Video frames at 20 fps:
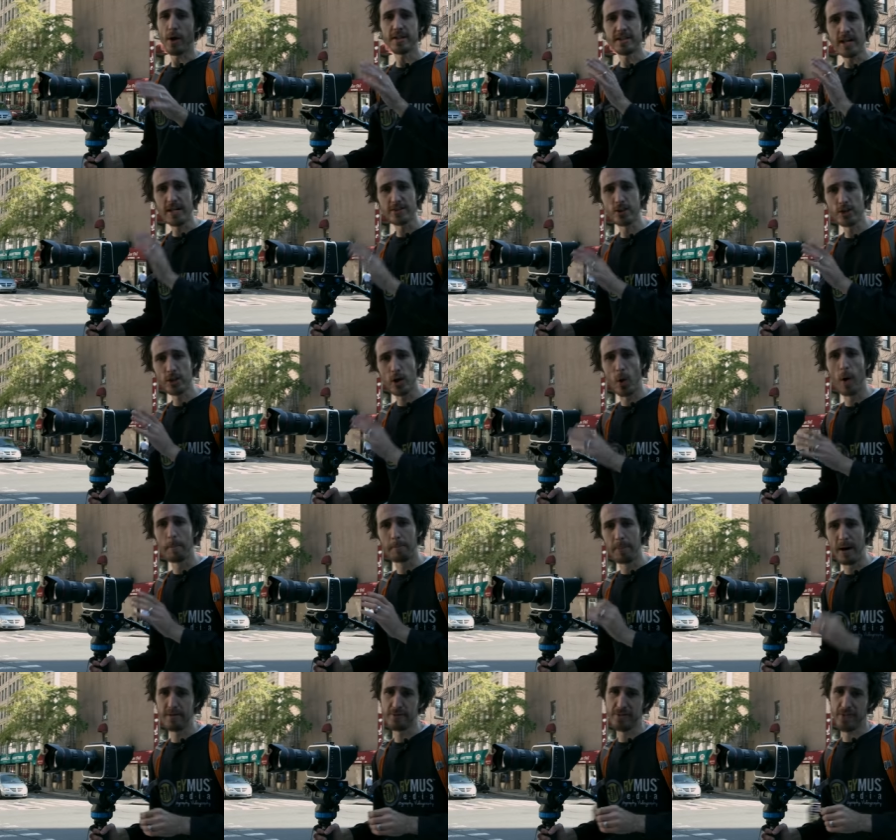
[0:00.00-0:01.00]
it doesn't go
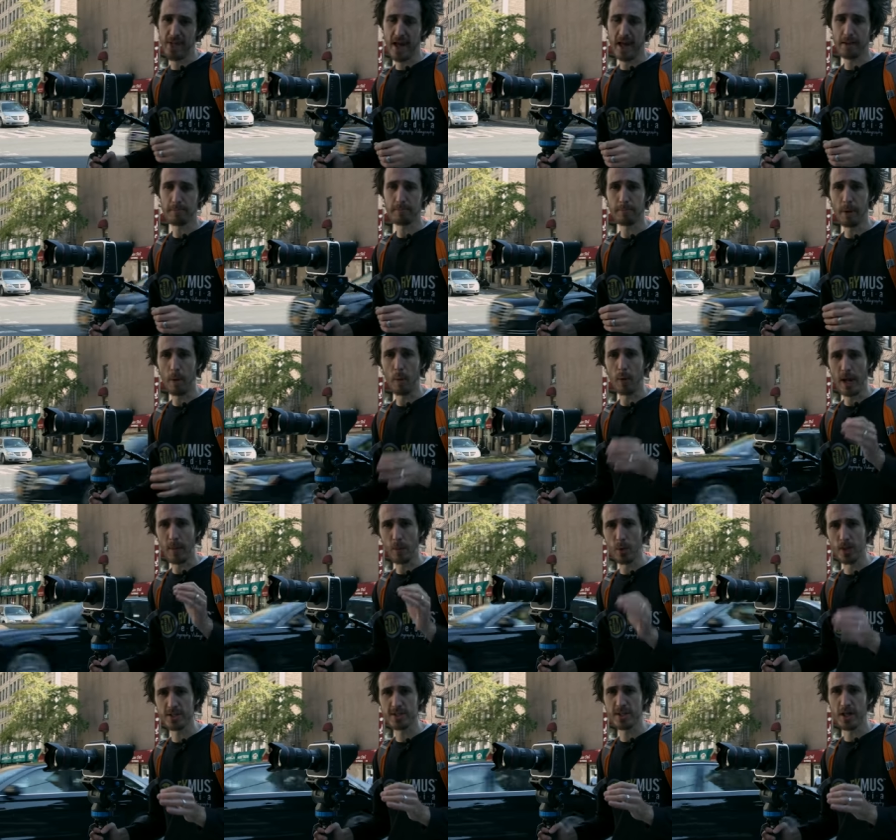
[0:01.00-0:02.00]
above that, but what I
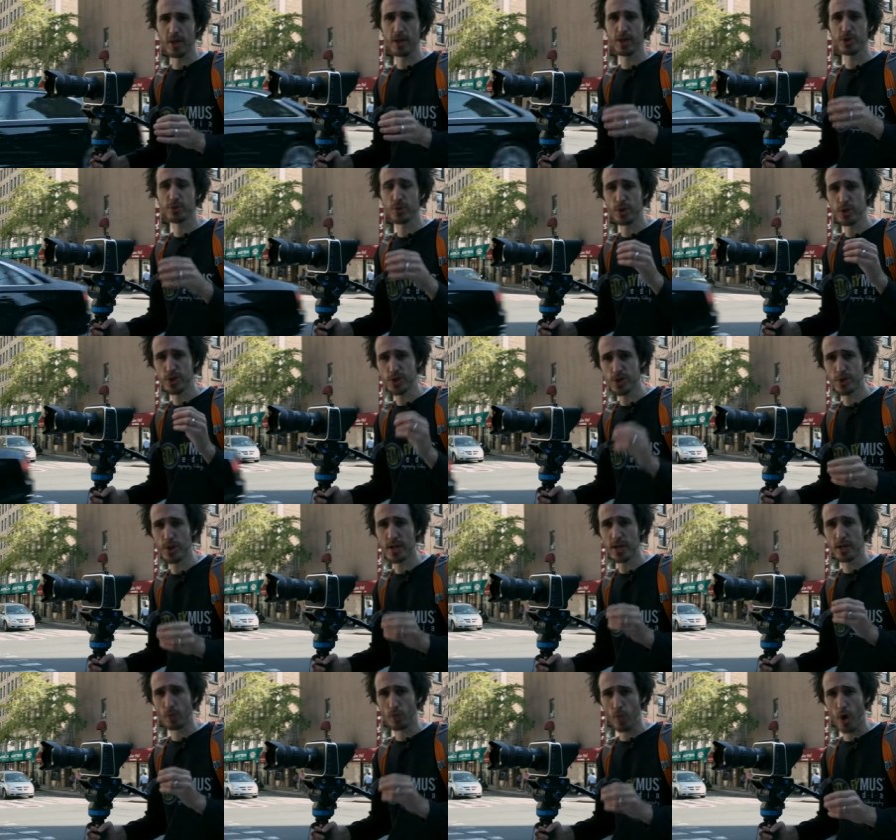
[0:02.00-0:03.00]
will tell you is when you're
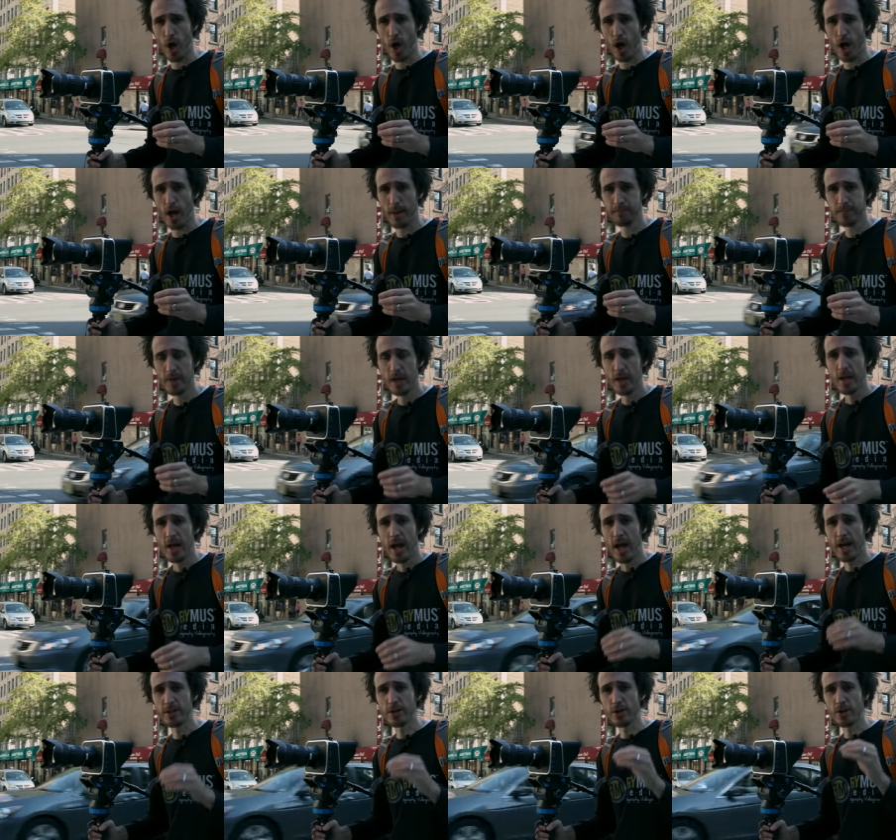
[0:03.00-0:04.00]
shooting in RAW
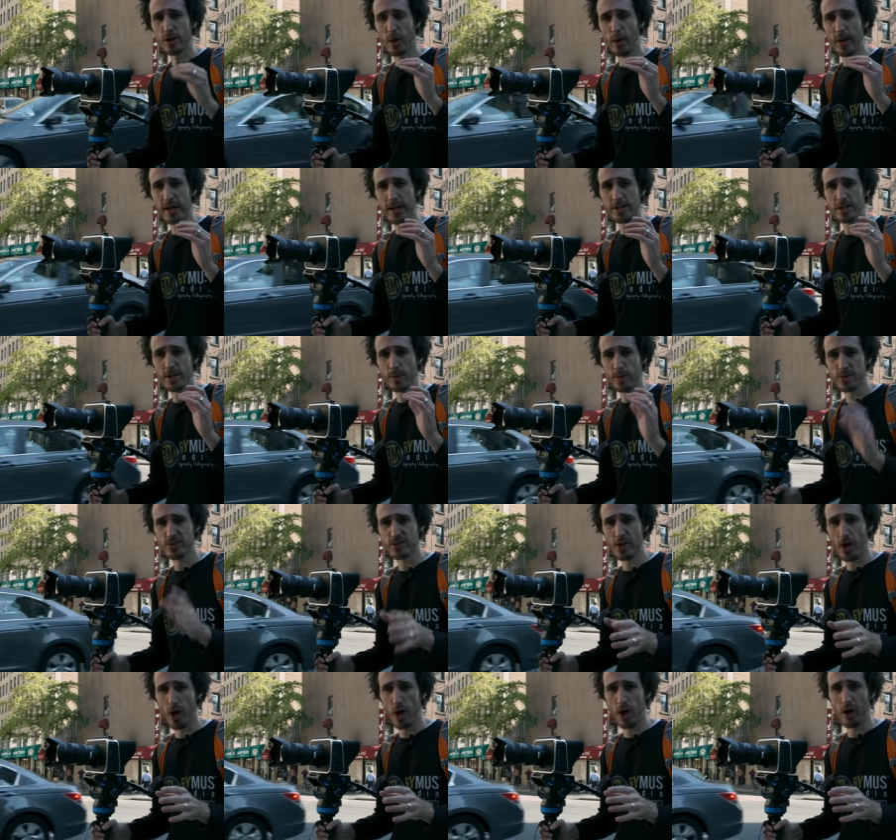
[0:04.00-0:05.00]
and you're going into
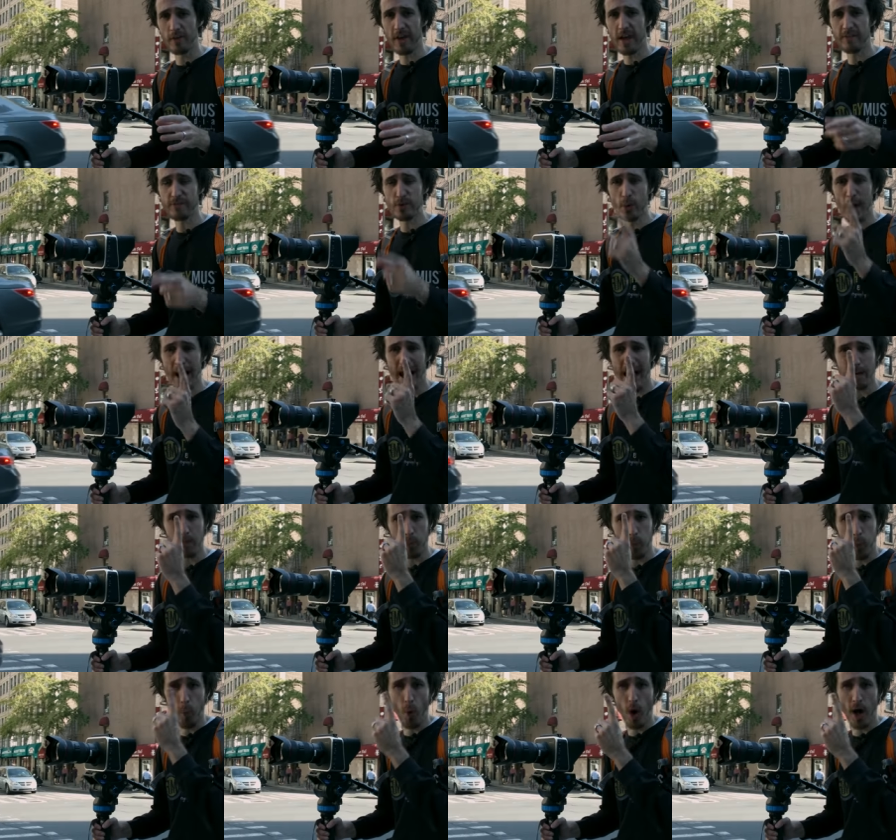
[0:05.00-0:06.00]
Resolve, if you add
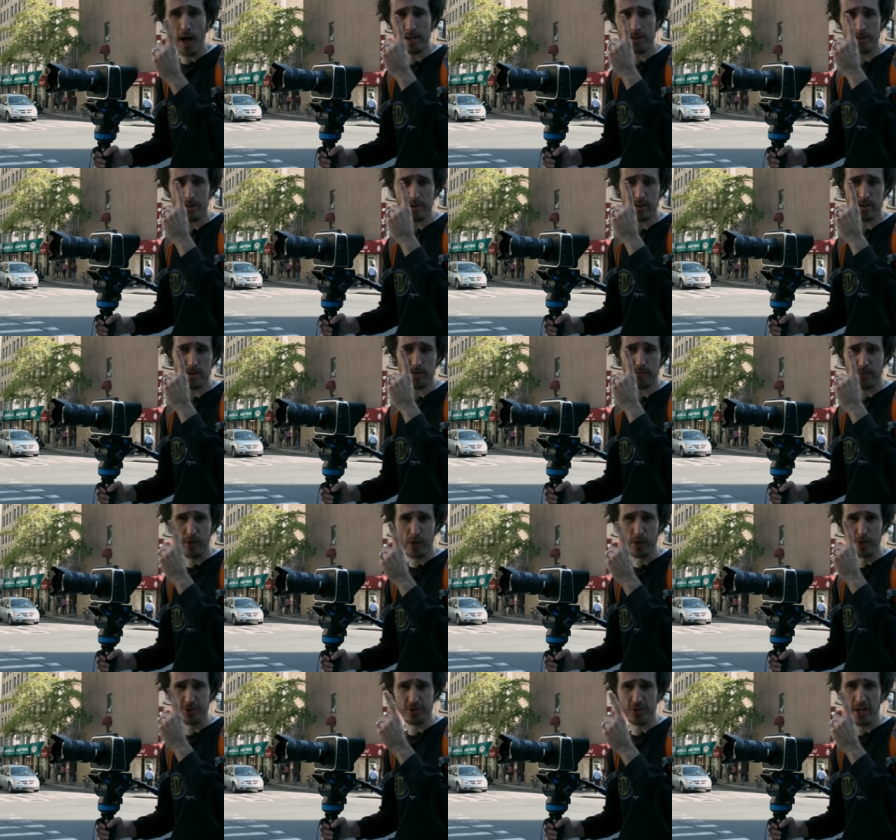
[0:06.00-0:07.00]
one
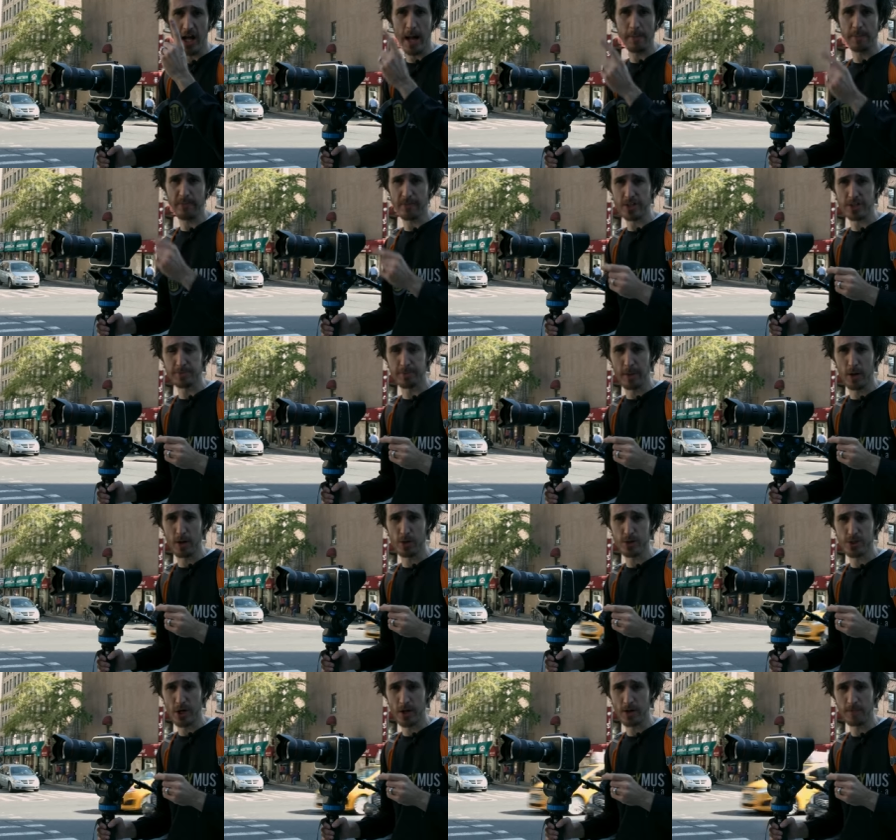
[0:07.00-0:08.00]
full stop of
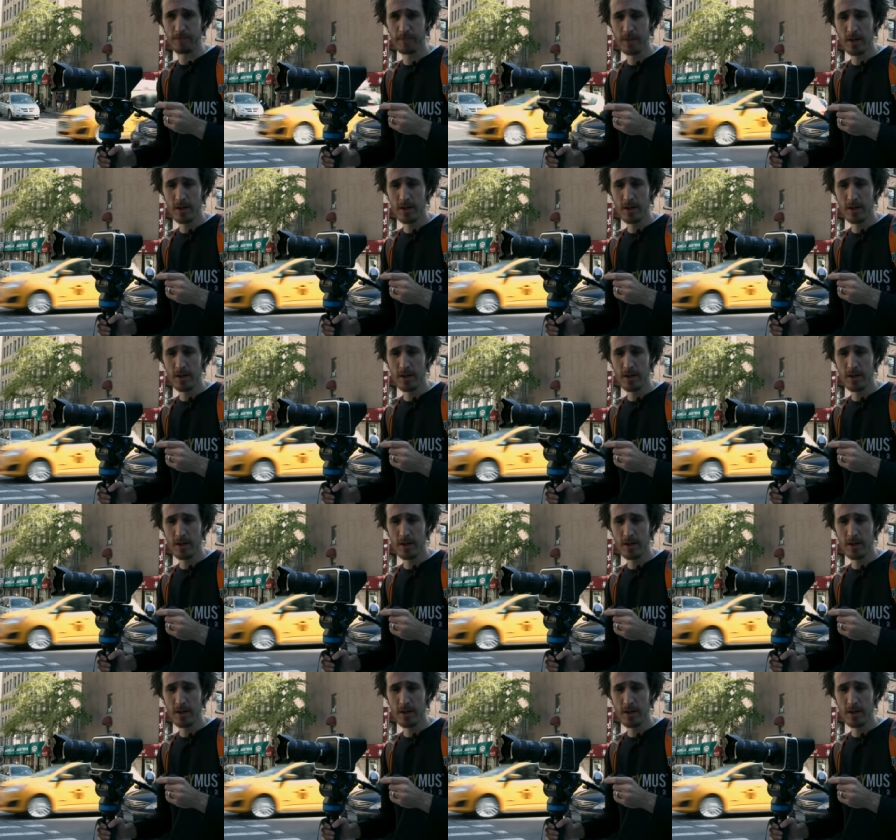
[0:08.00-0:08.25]
exposure